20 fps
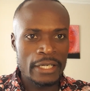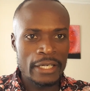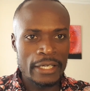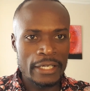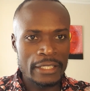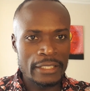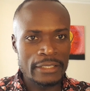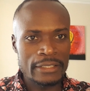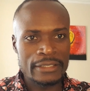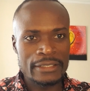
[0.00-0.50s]

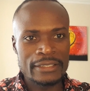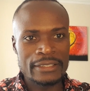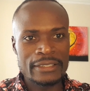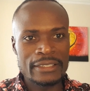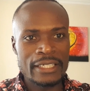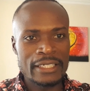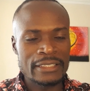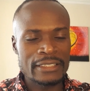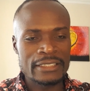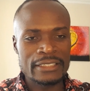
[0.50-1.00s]
and
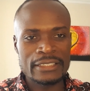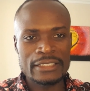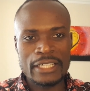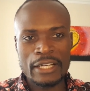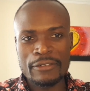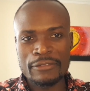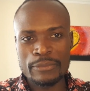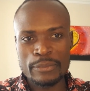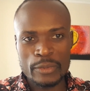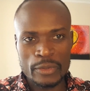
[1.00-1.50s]
that
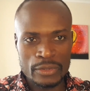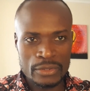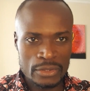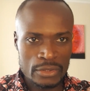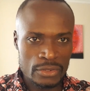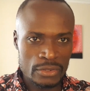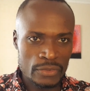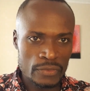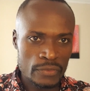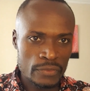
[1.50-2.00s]
tough
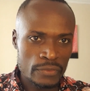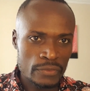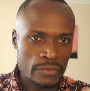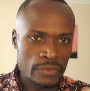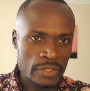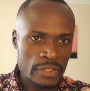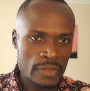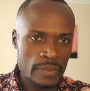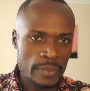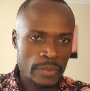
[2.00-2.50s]
process of
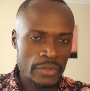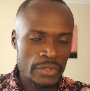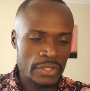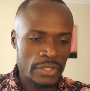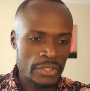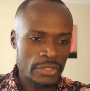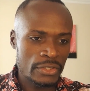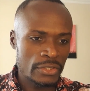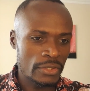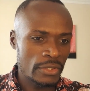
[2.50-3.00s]

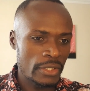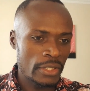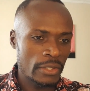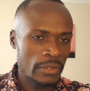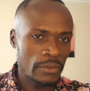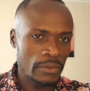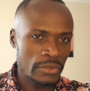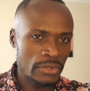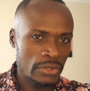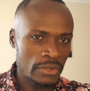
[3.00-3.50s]
responding to your
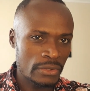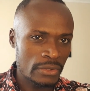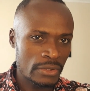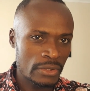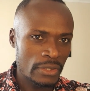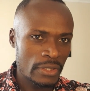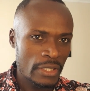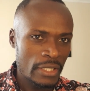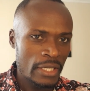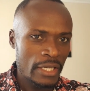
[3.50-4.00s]
questions.